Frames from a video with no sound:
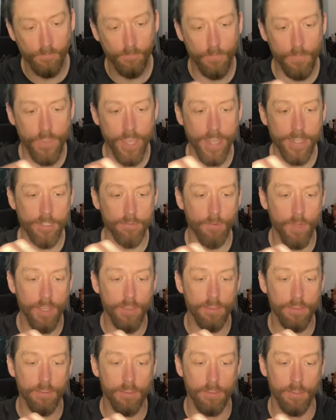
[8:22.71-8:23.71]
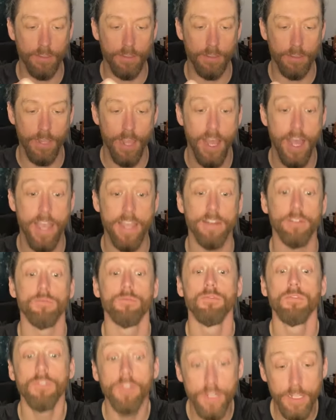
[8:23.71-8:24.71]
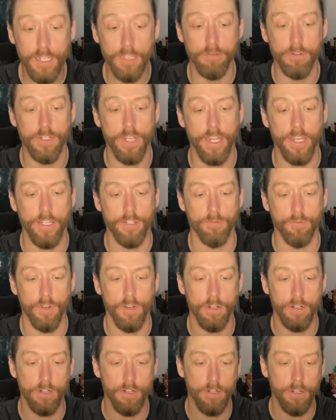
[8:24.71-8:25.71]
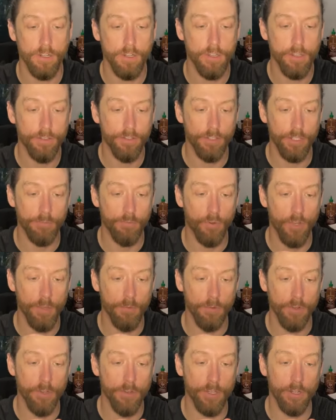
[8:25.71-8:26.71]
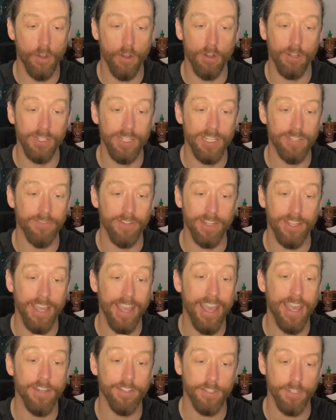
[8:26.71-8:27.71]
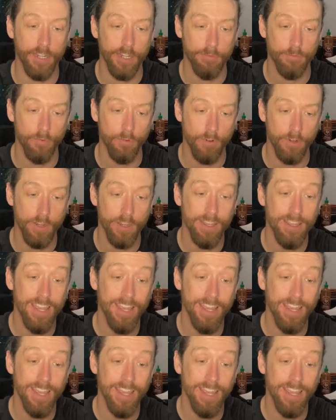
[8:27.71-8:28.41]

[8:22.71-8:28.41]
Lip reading: that's when the line really retains water to the point where you can hardly even cast it anymore.